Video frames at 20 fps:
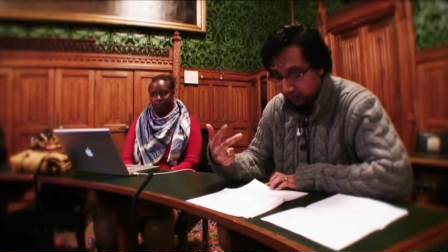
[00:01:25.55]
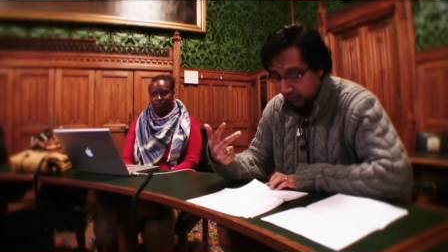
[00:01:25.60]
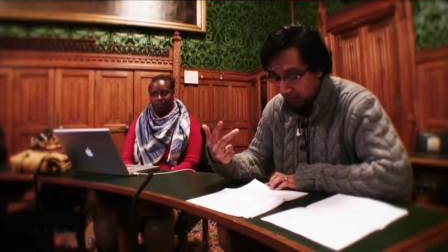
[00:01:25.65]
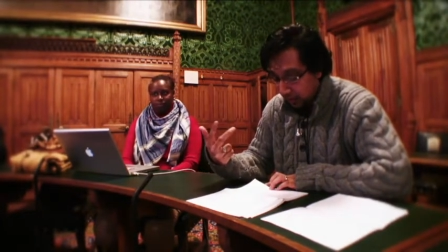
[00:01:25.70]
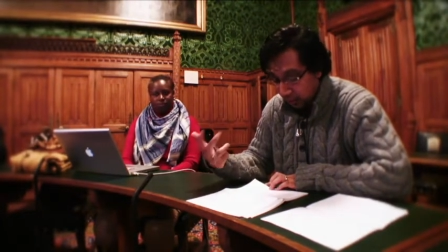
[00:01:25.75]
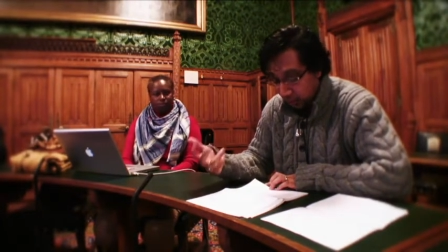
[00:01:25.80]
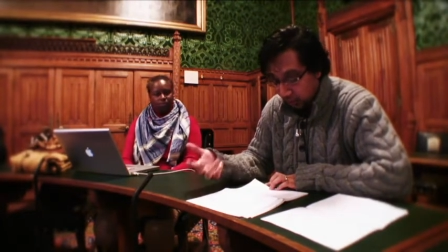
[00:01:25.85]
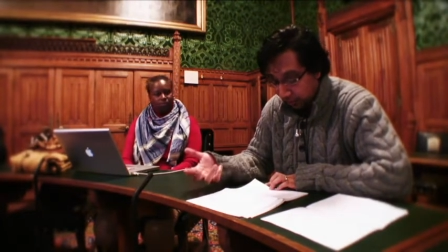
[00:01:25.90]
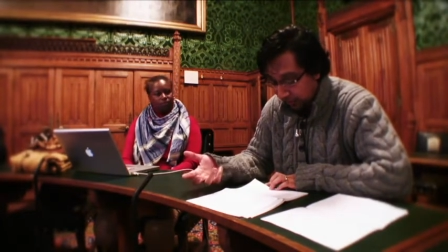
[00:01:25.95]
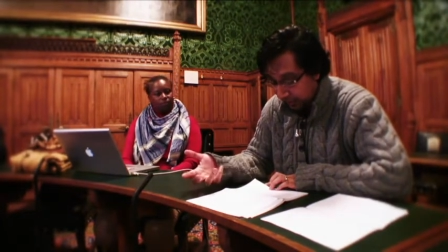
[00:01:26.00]

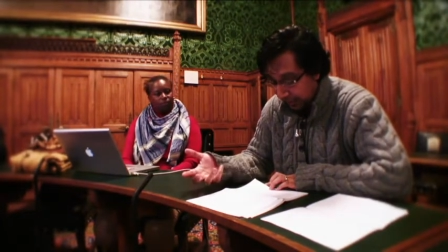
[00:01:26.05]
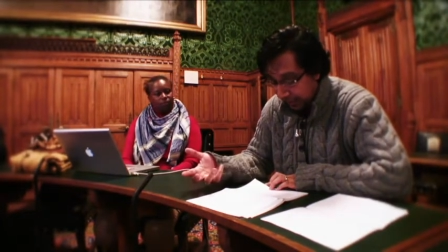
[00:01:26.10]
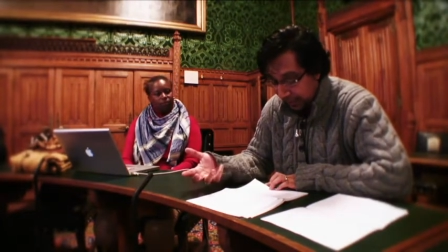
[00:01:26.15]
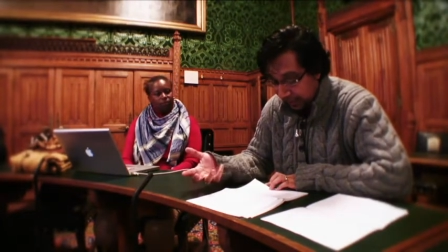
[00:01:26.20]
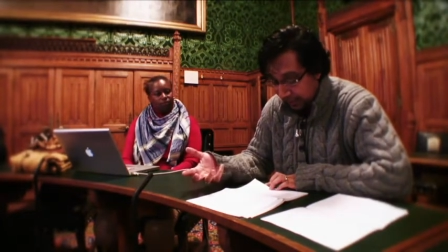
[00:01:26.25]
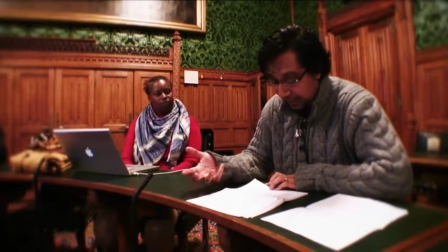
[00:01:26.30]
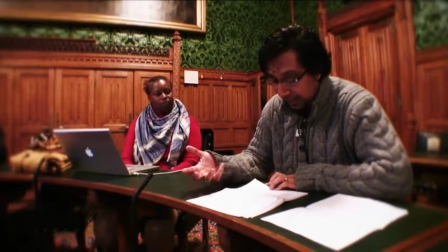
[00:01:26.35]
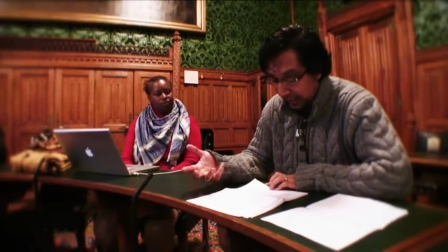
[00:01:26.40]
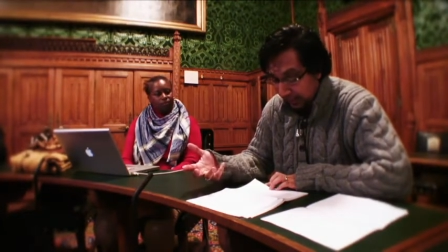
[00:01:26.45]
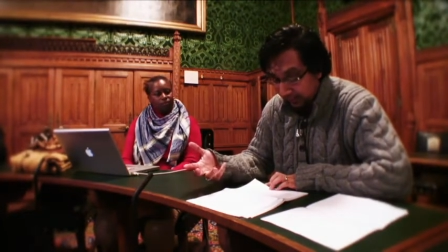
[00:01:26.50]

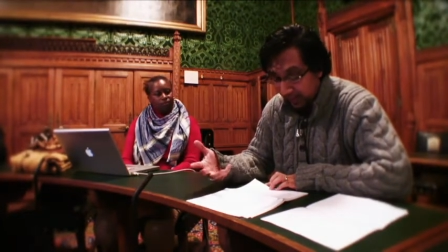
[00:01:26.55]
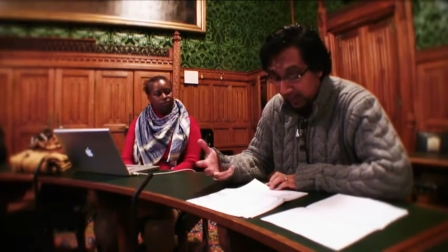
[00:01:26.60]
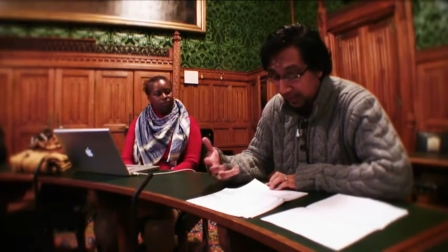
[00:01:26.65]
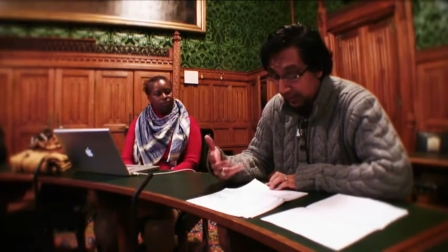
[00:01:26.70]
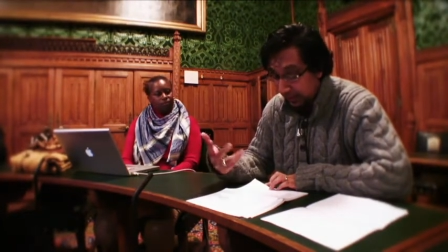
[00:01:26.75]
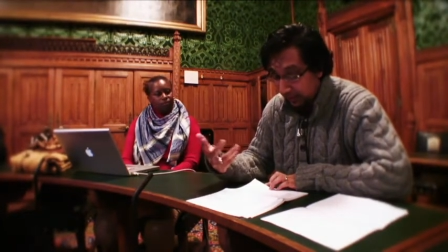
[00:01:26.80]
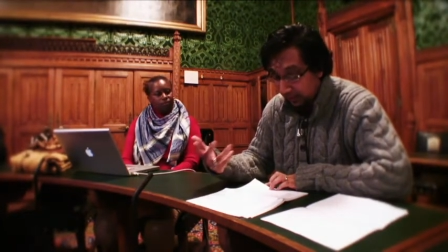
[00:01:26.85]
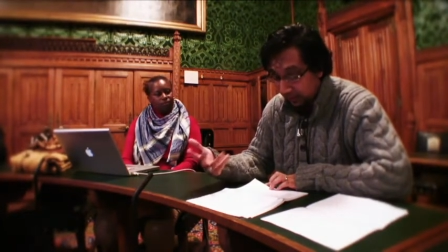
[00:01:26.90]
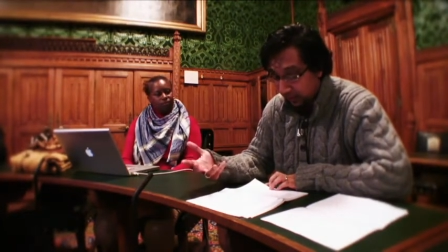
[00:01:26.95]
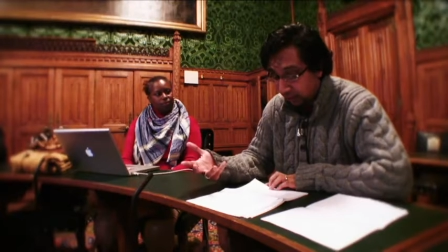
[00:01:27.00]
anomalies, and he
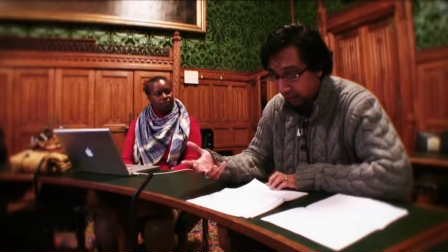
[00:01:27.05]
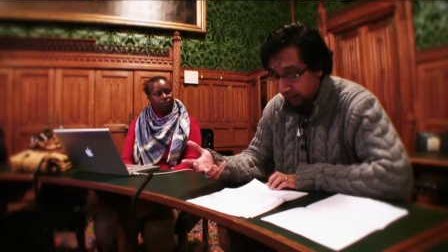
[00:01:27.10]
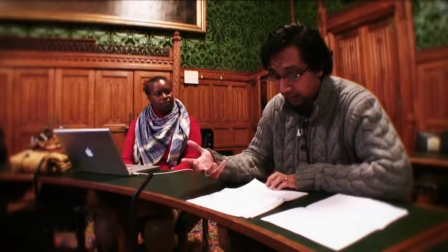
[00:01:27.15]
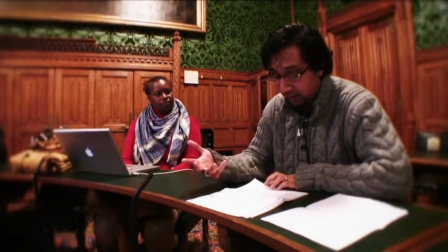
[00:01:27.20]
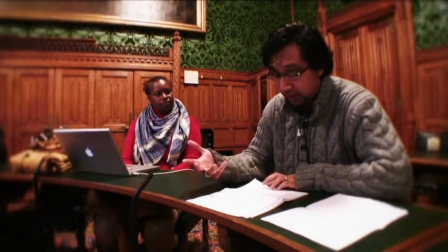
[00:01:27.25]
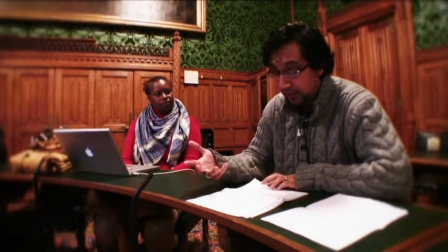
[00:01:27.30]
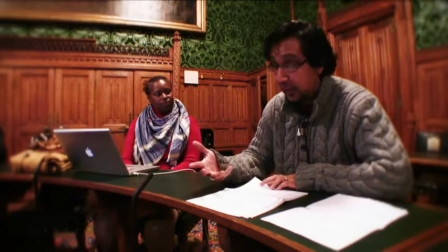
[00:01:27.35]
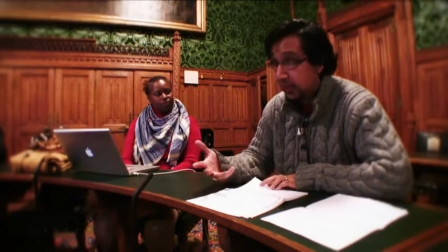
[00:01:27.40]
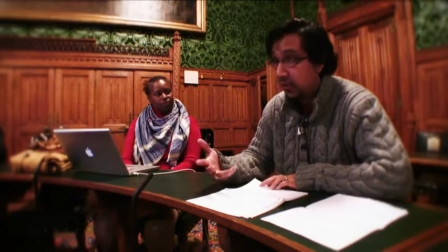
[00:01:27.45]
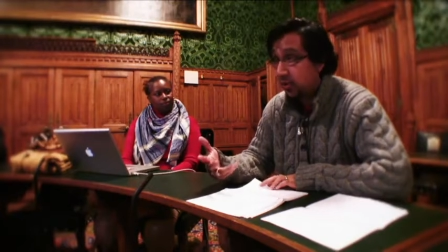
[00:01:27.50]
basically concluded
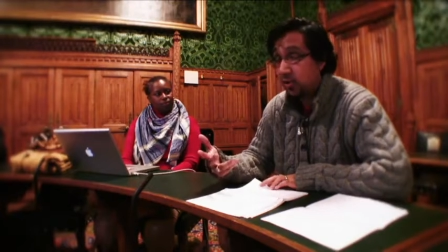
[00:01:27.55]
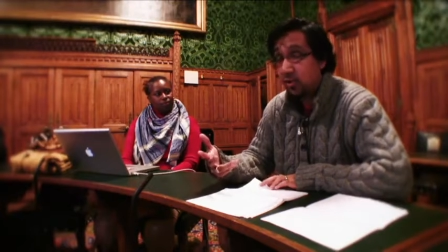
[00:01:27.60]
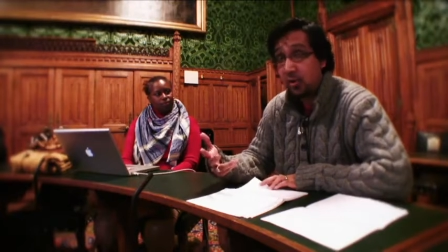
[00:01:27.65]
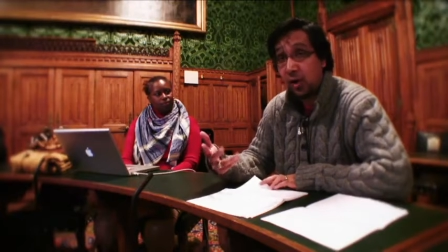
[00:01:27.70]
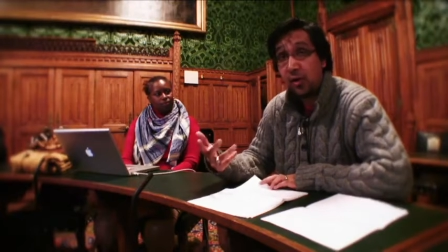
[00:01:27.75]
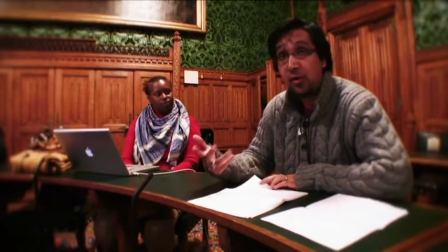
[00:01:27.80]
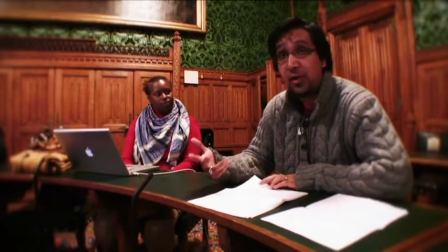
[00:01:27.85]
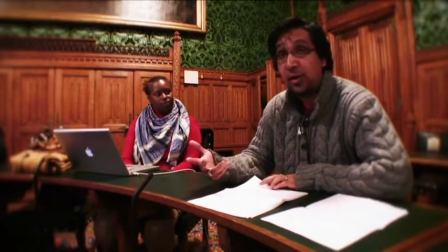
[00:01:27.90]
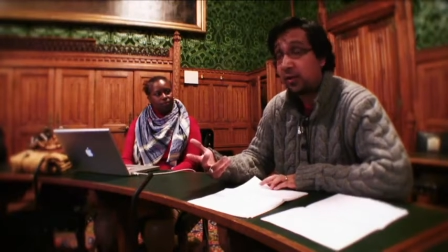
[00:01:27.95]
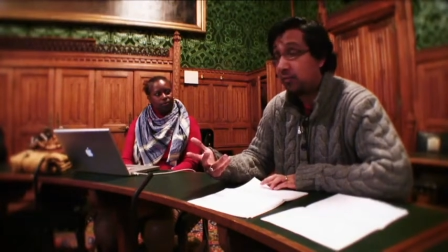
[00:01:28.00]
that they're just
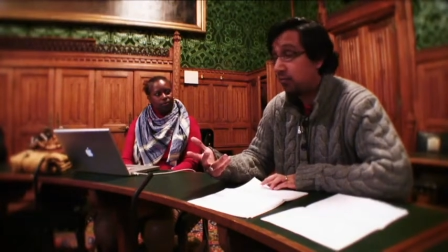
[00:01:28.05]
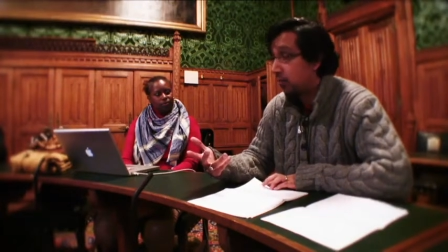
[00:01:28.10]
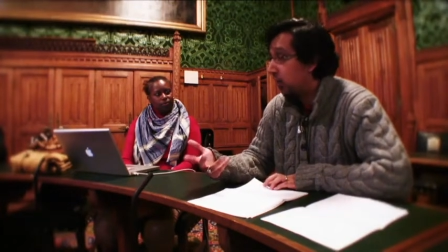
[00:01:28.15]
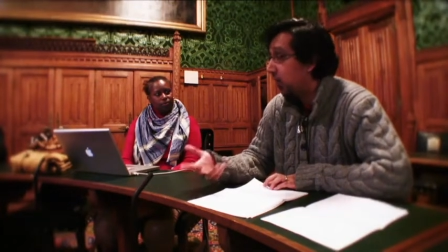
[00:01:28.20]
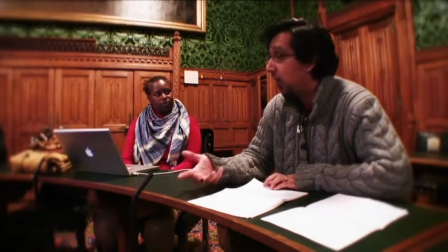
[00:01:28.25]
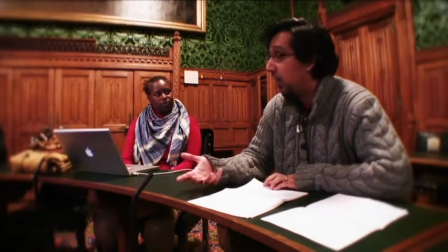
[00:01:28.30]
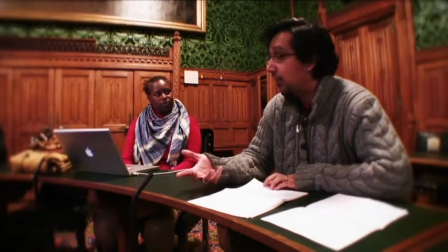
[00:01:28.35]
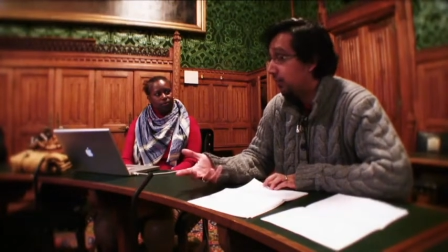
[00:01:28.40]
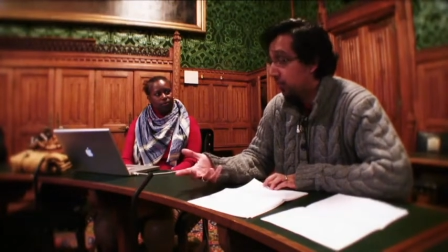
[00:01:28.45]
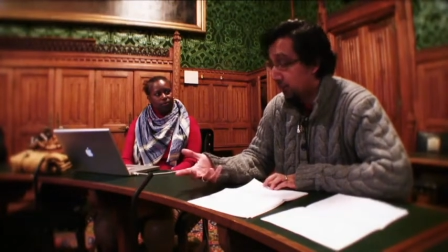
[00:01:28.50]
totally
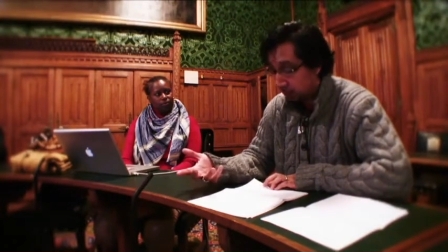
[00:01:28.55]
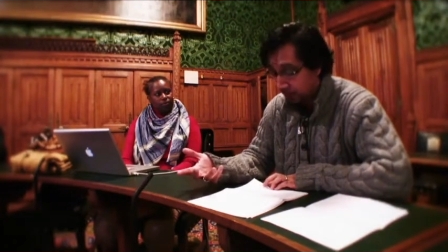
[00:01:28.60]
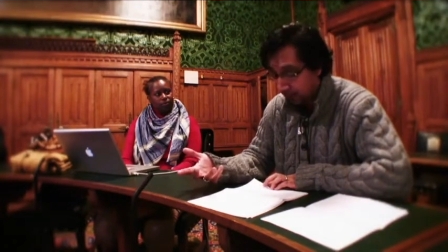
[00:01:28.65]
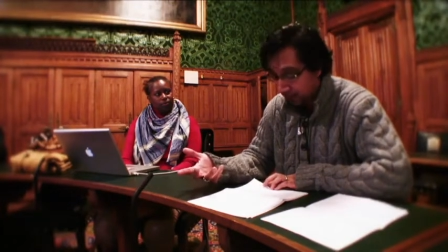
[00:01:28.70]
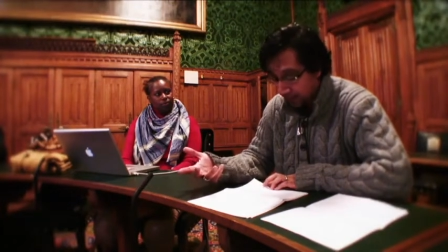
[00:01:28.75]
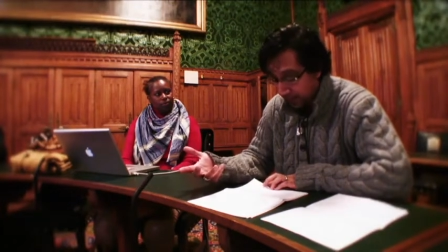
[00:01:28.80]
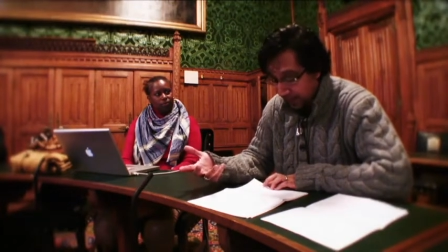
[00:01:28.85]
unreliable.